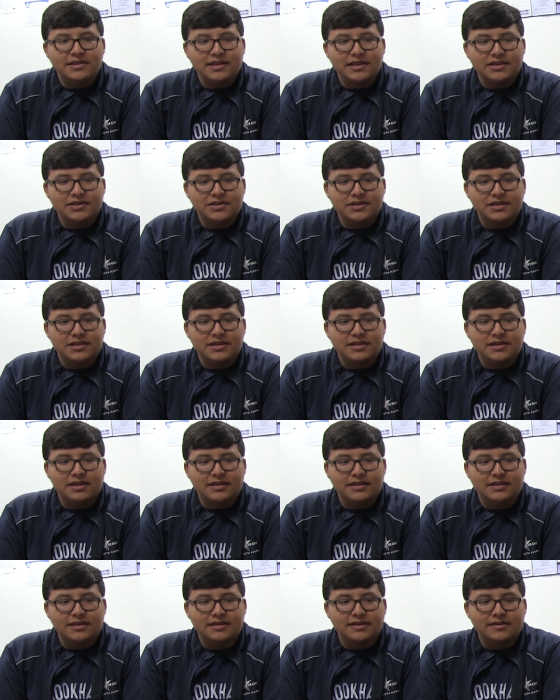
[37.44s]
it's actually
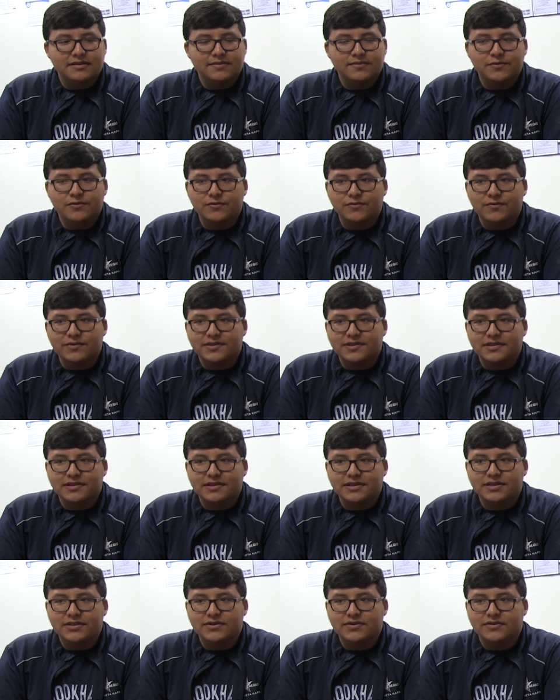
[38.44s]
I think it's a more
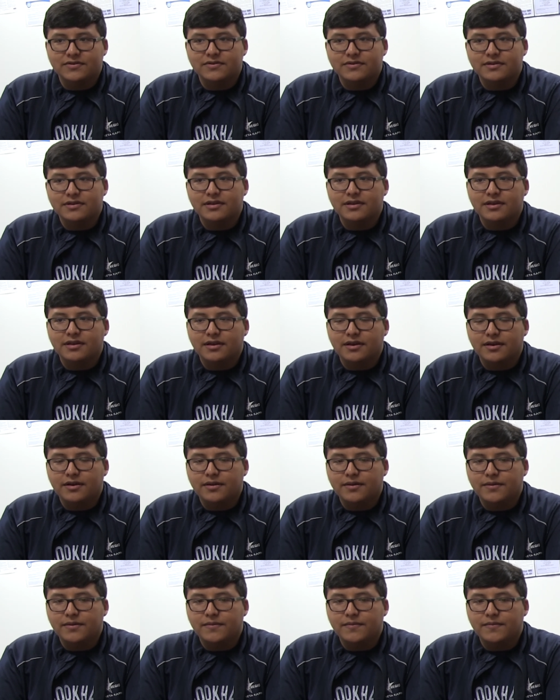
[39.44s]
recent teacher.
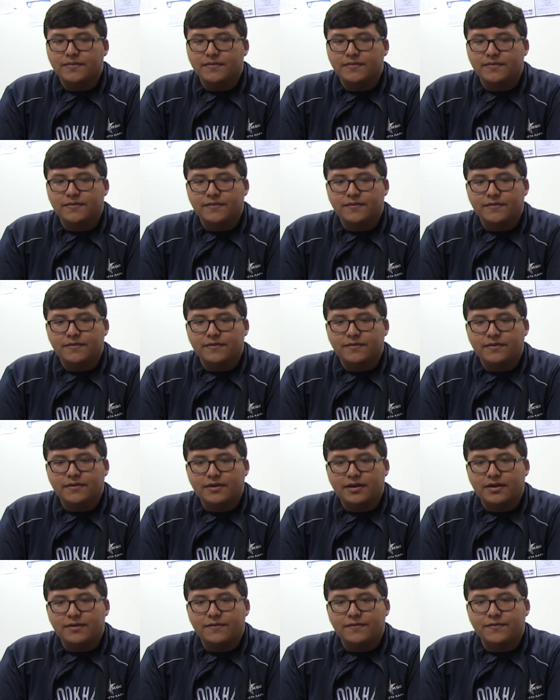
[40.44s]
Um,
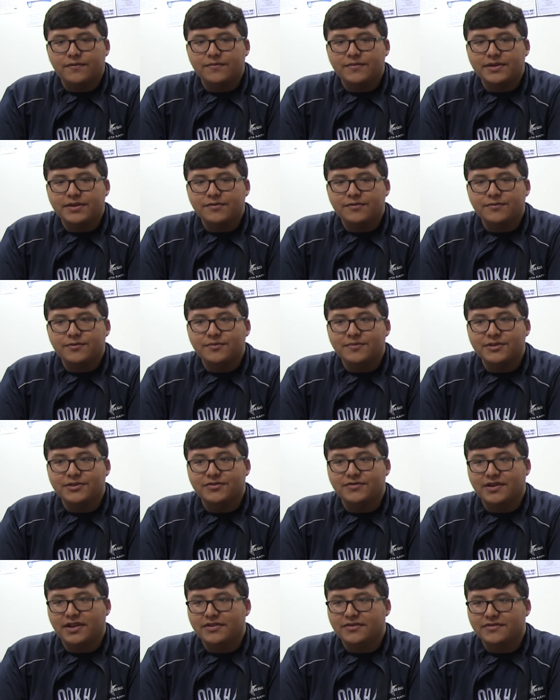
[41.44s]
for me, it would be
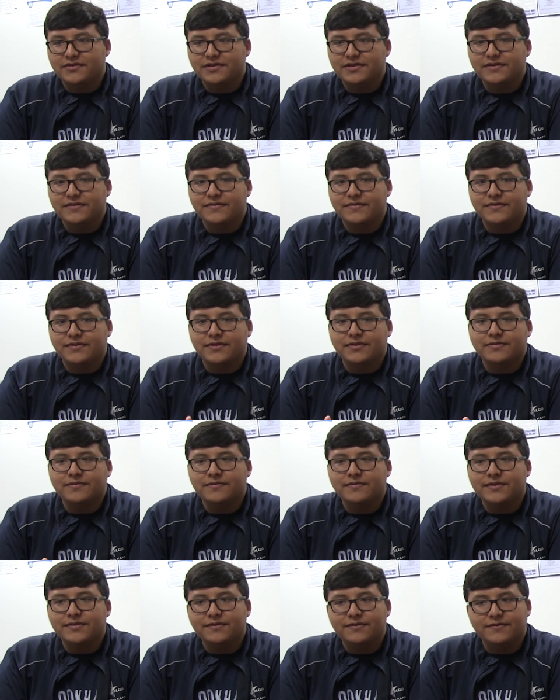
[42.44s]
Mr. Anderson
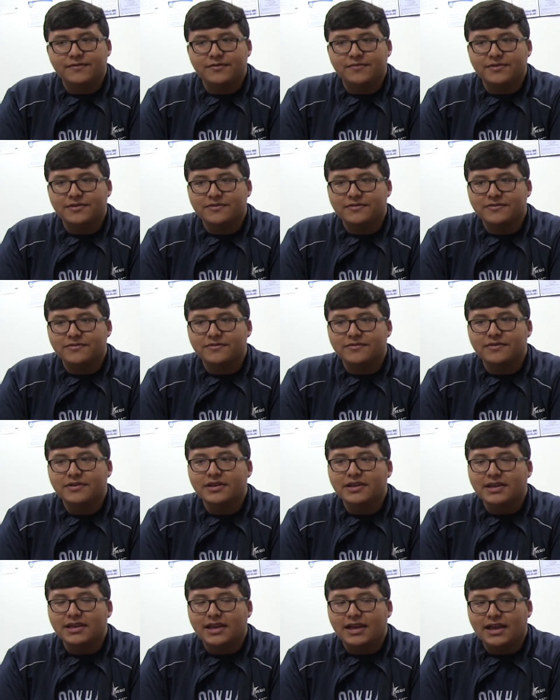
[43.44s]
from Havenfield Middle School.
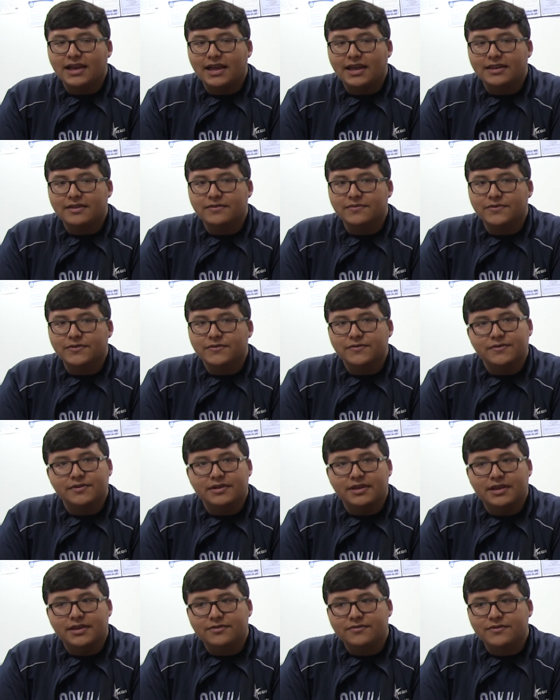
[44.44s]
I had him
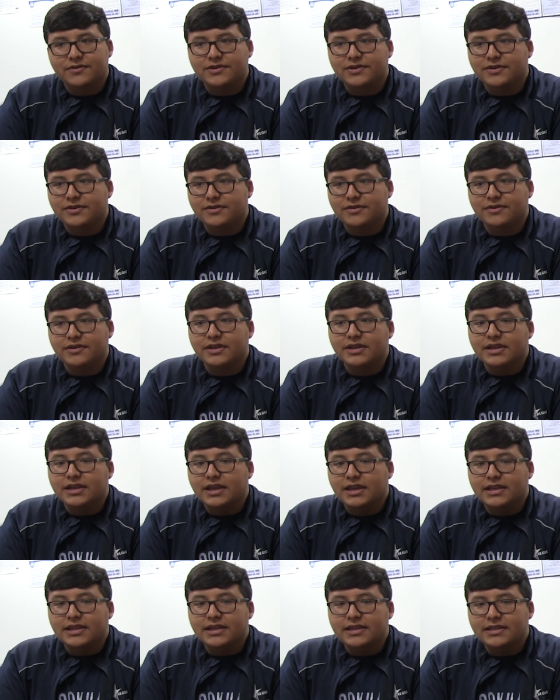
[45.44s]
during eighth grade year,
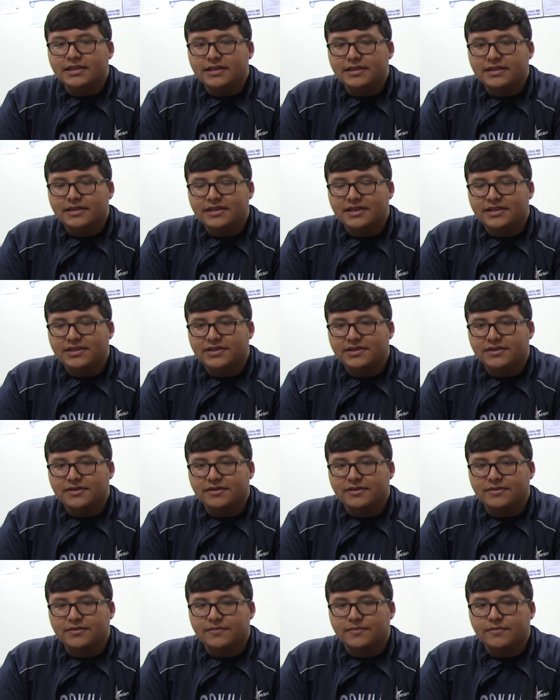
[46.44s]
and he didn't teach
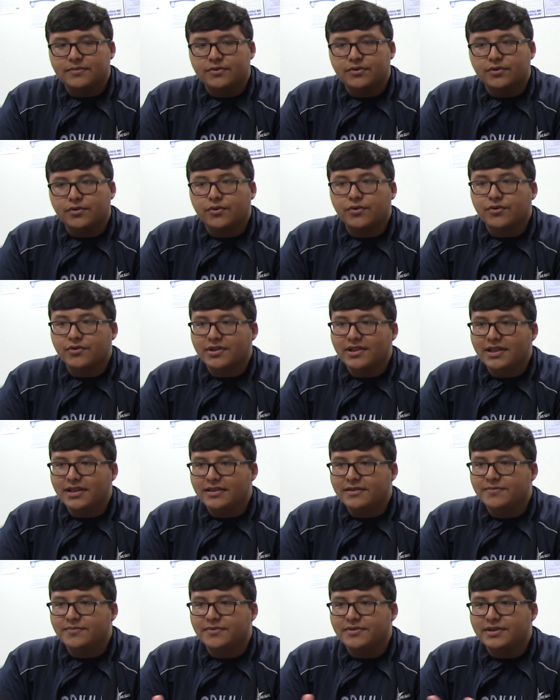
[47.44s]
um, a core
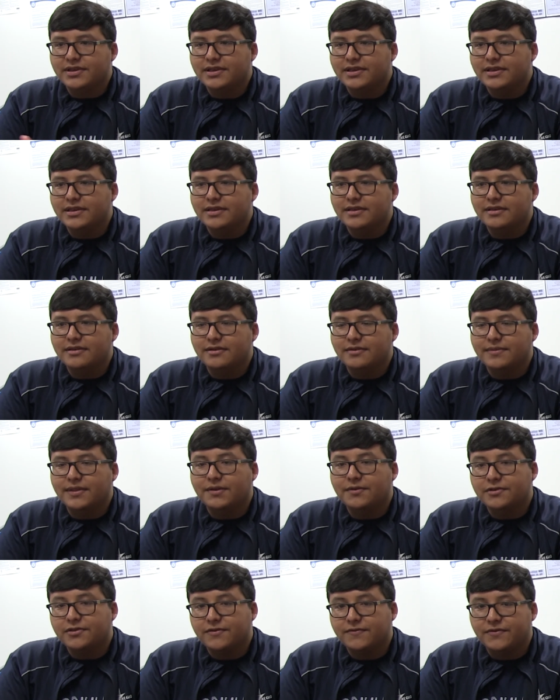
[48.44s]
class, but he um,
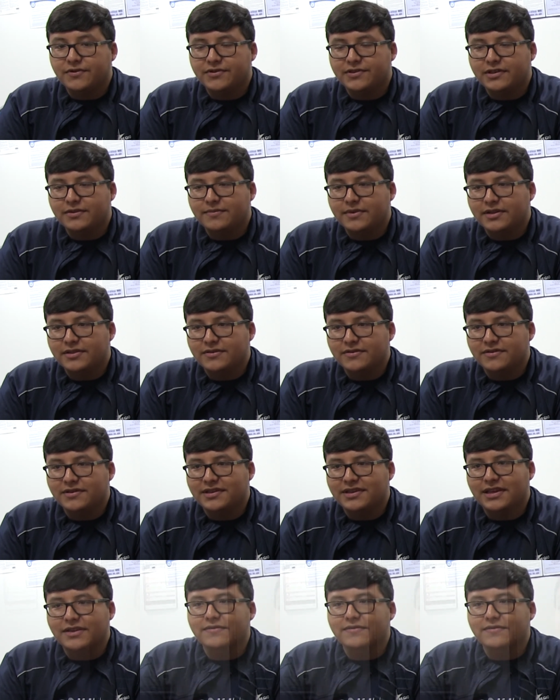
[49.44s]
that was the first time I took an